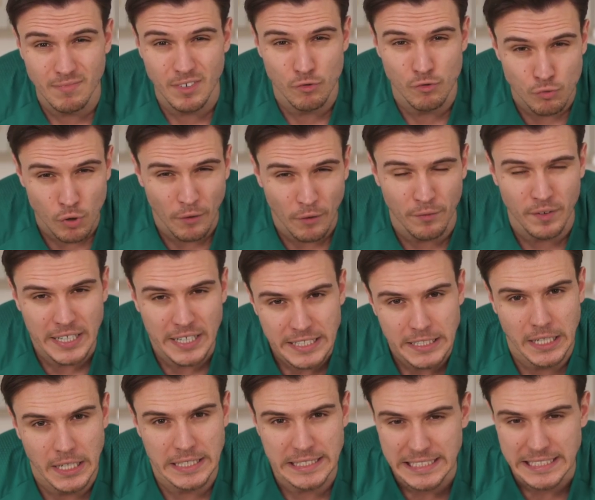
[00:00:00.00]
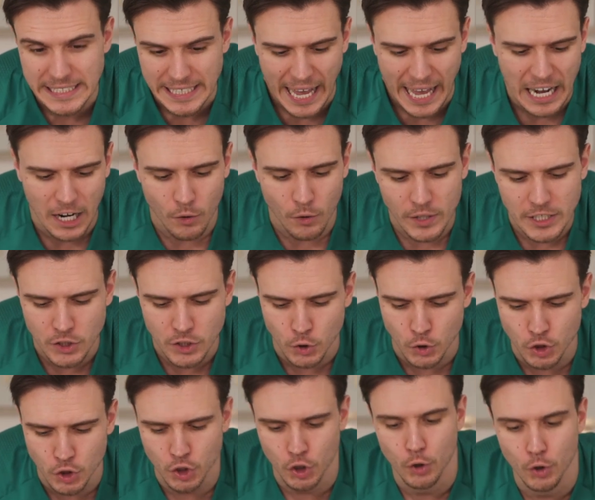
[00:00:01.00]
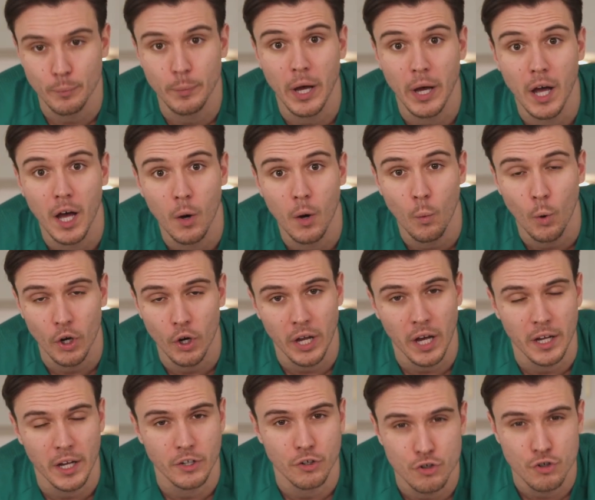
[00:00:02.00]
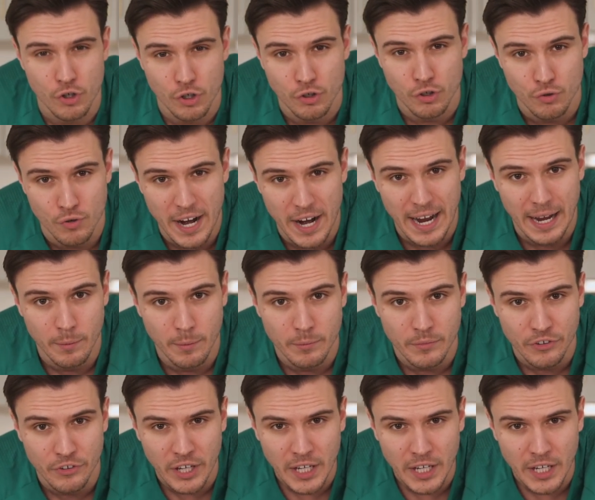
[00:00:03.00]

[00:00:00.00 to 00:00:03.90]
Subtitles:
roughly 90 calories or so per 100 grams.